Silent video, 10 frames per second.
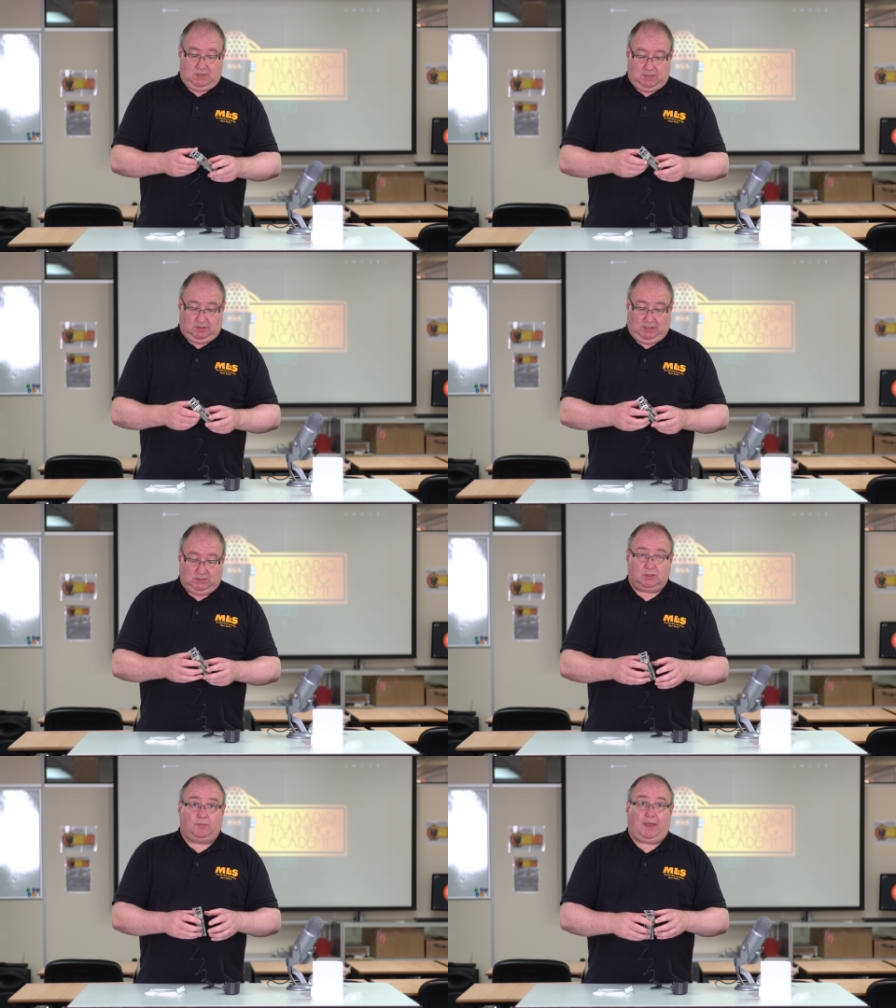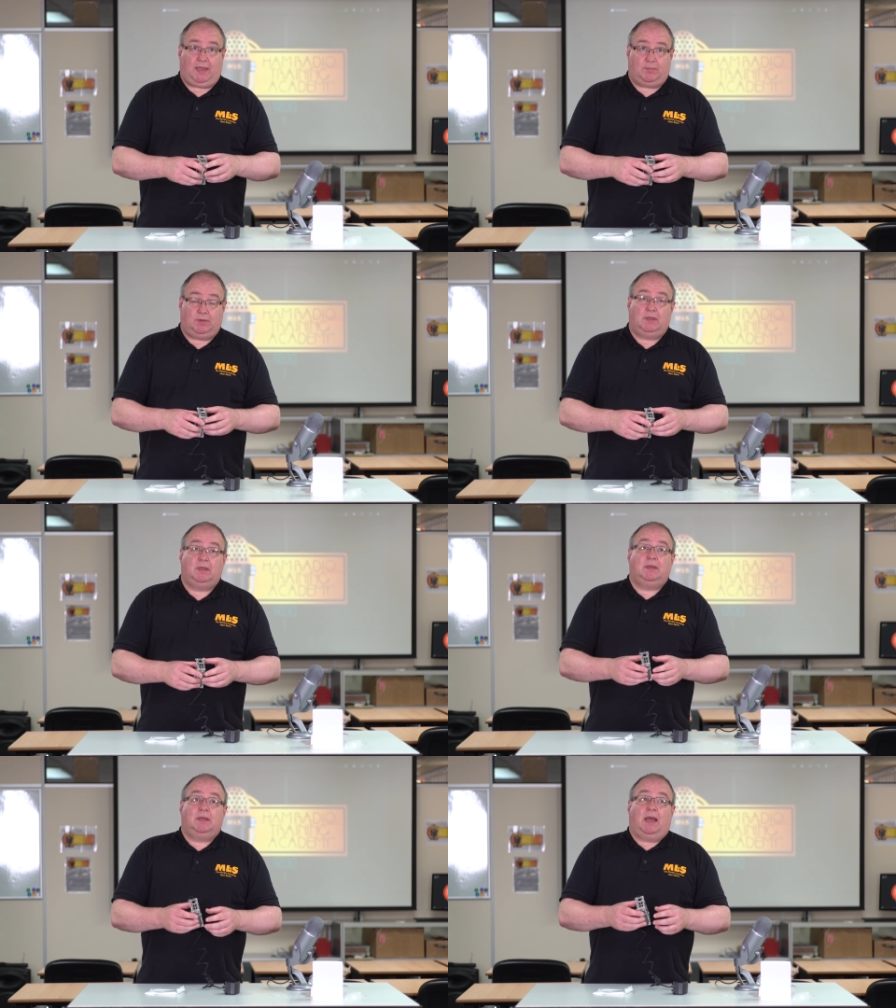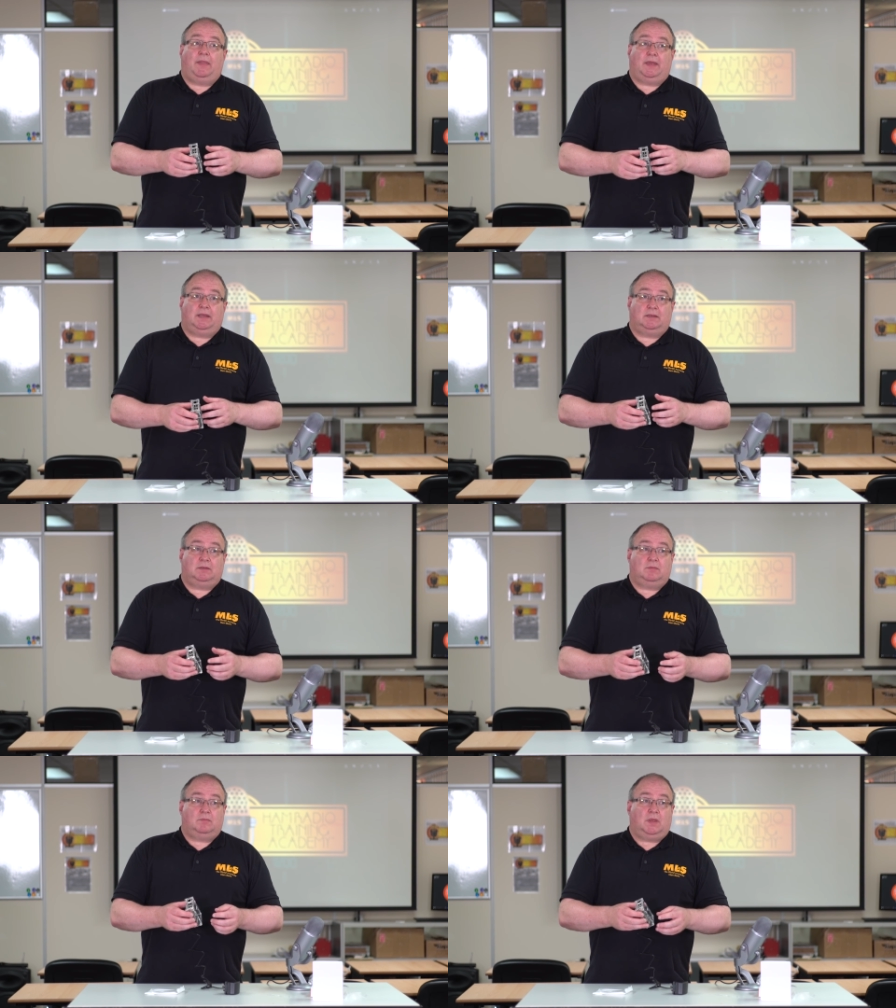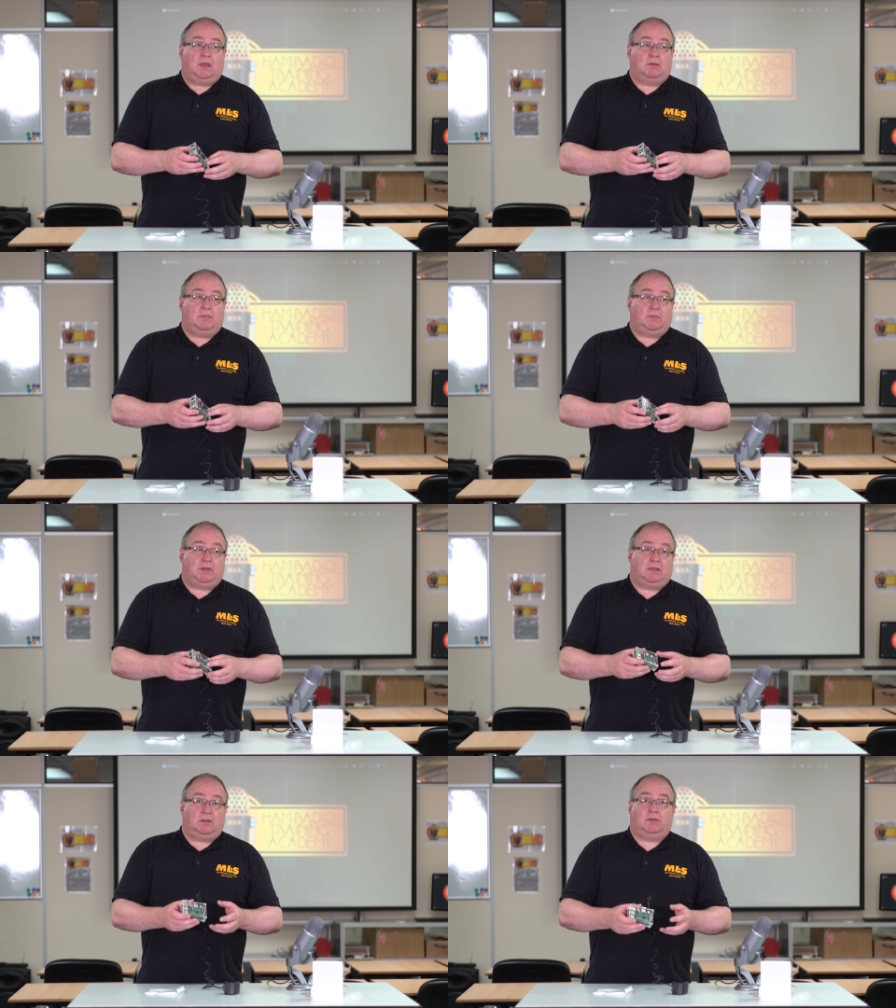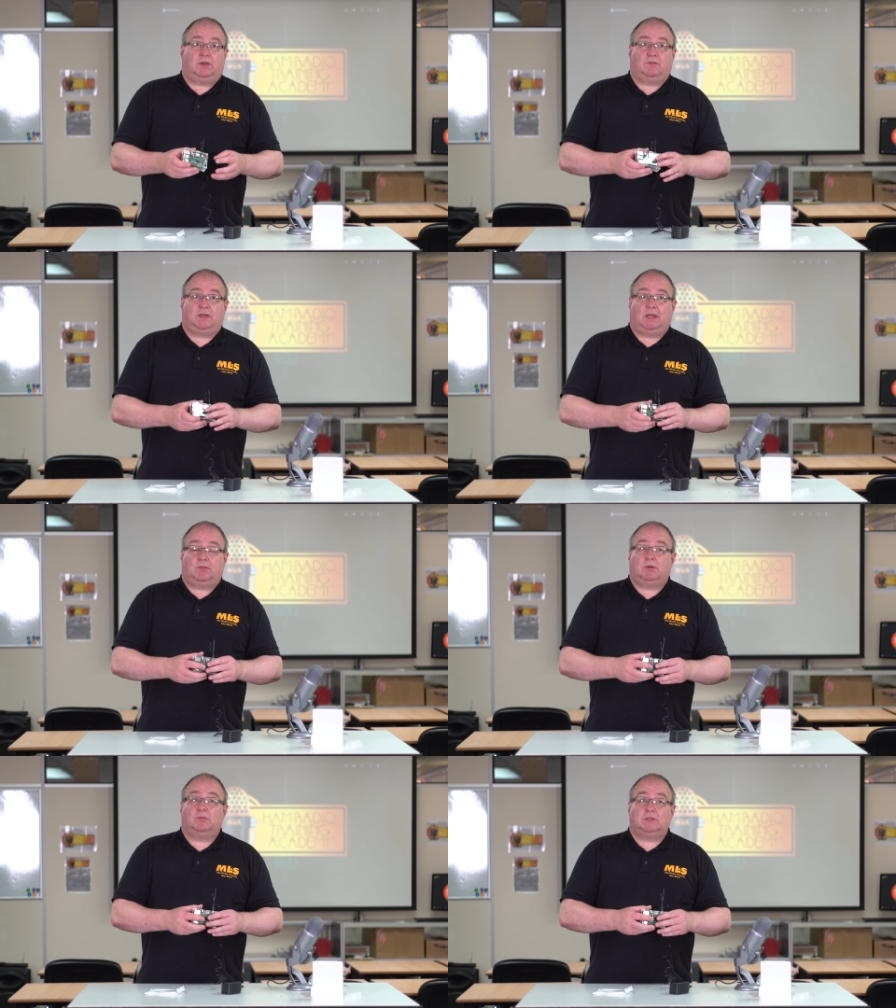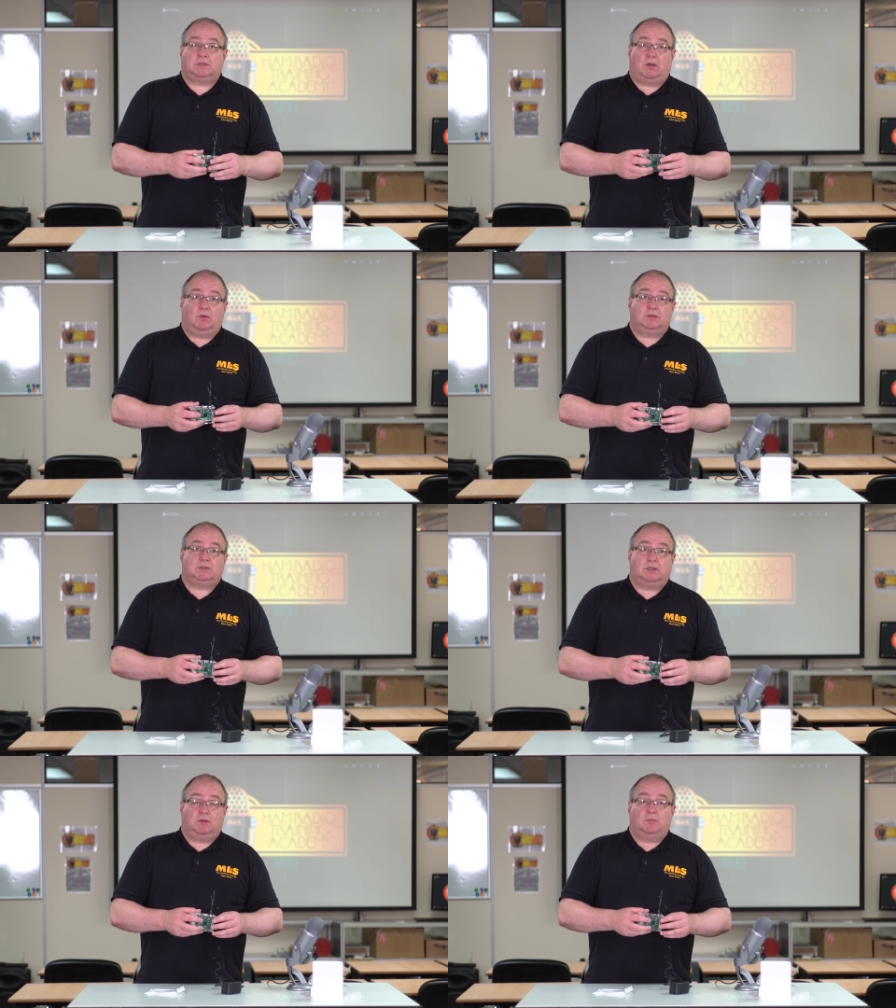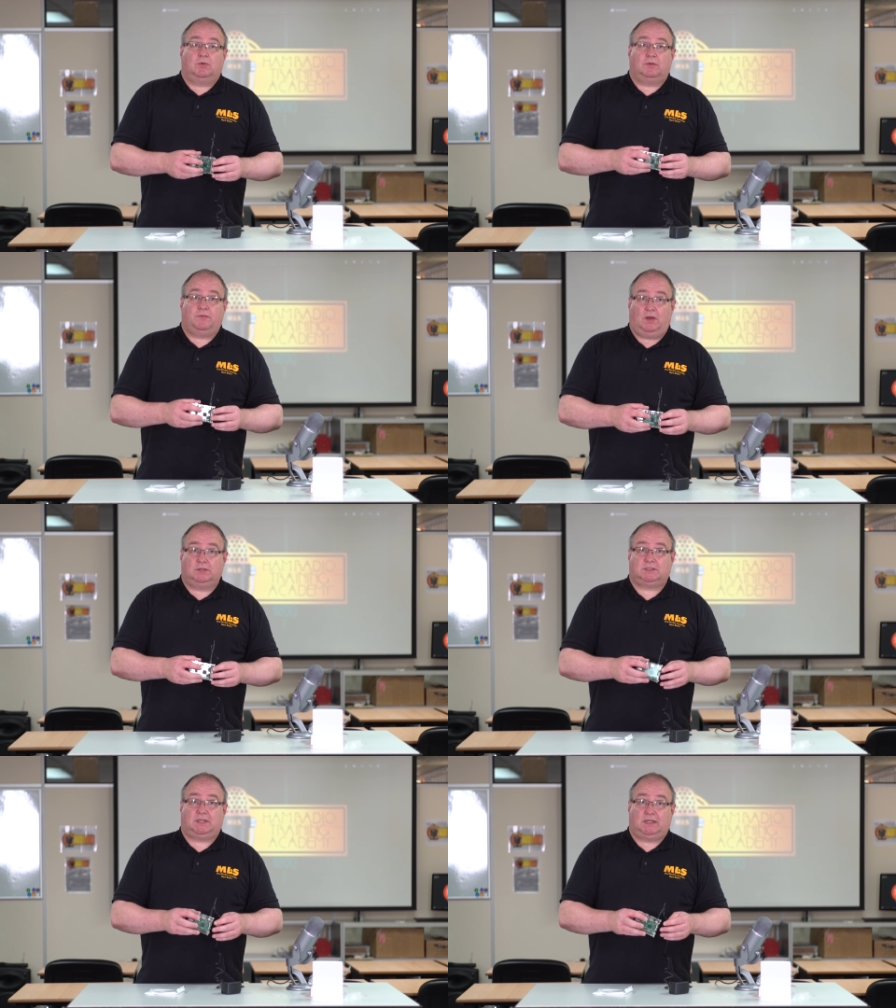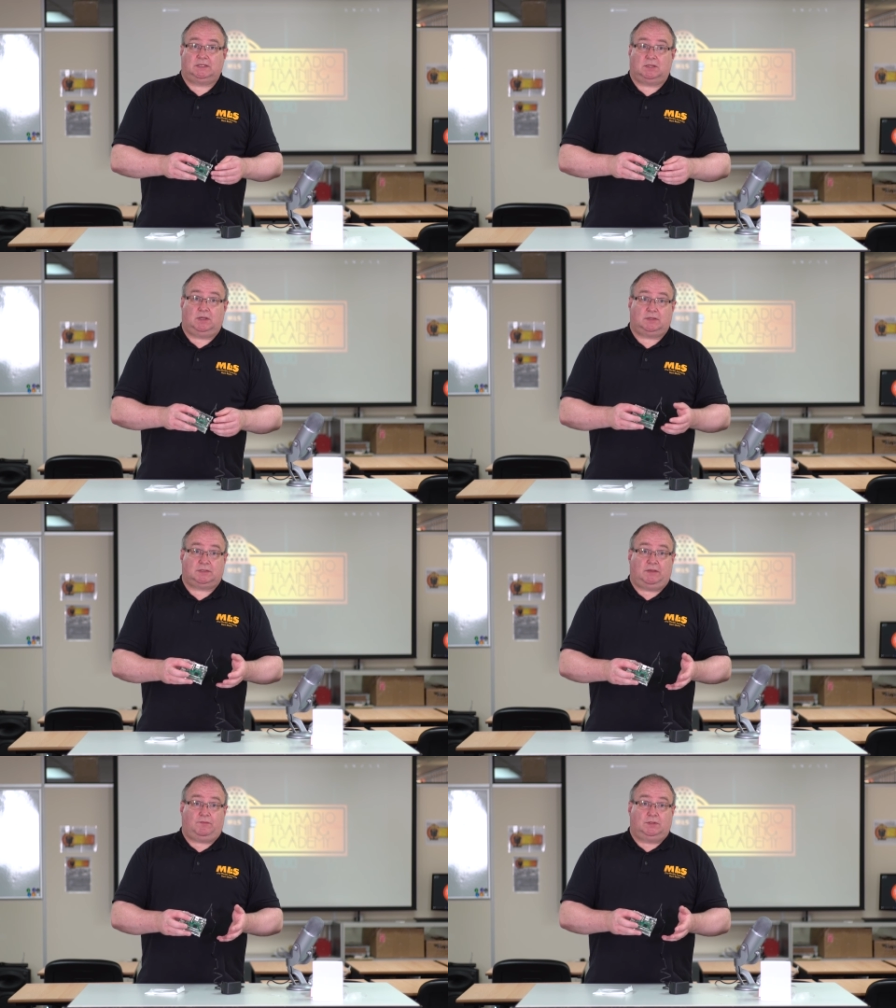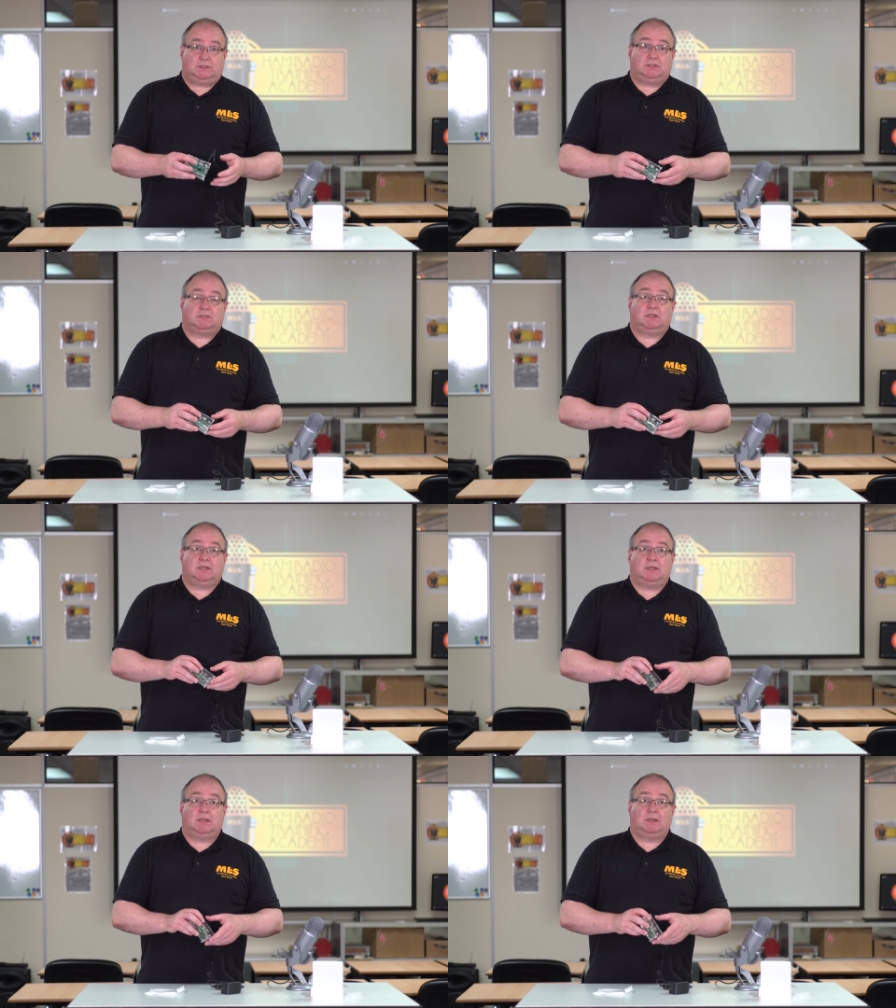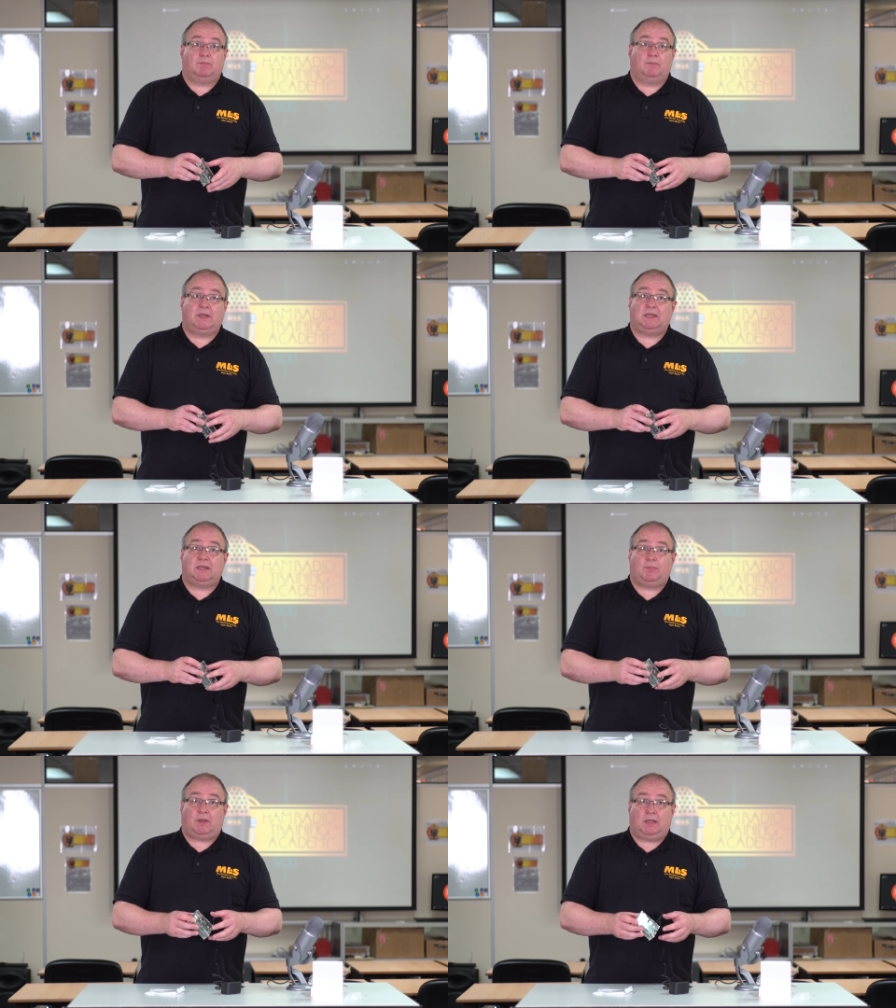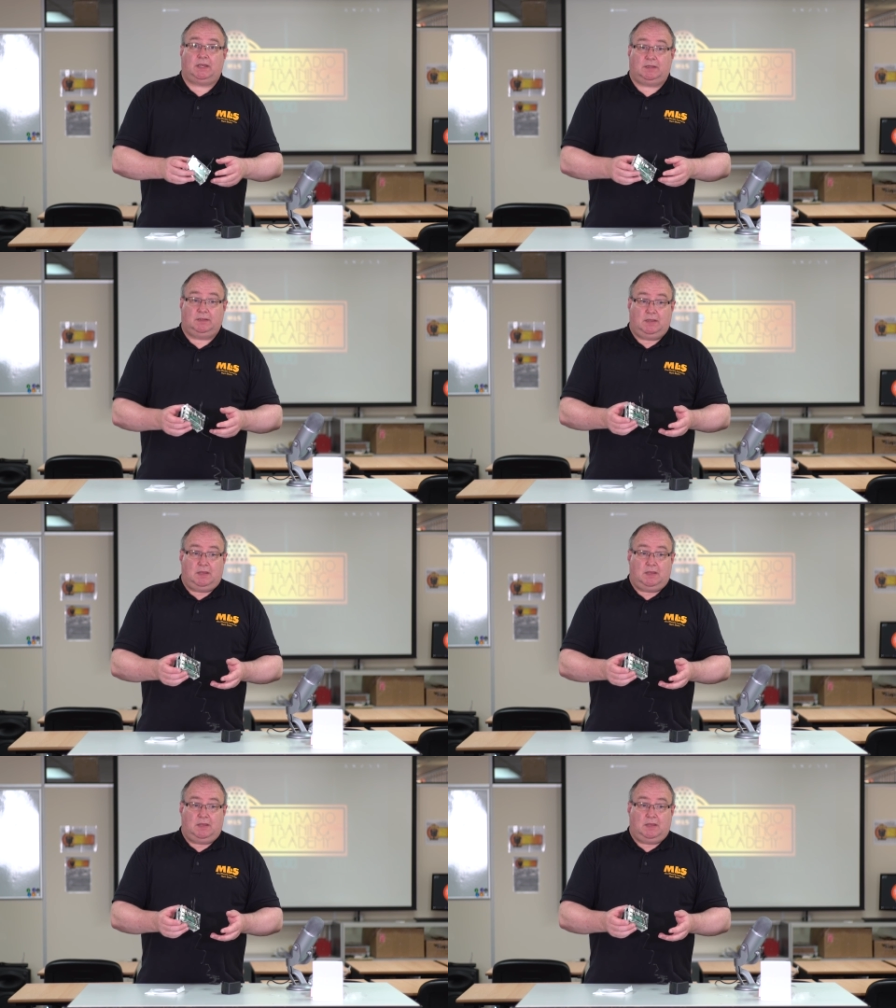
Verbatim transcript: uh, desktop app, and then uh, maybe in the third video we'll, we'll go on to a little more advanced things like say for instance the, the media player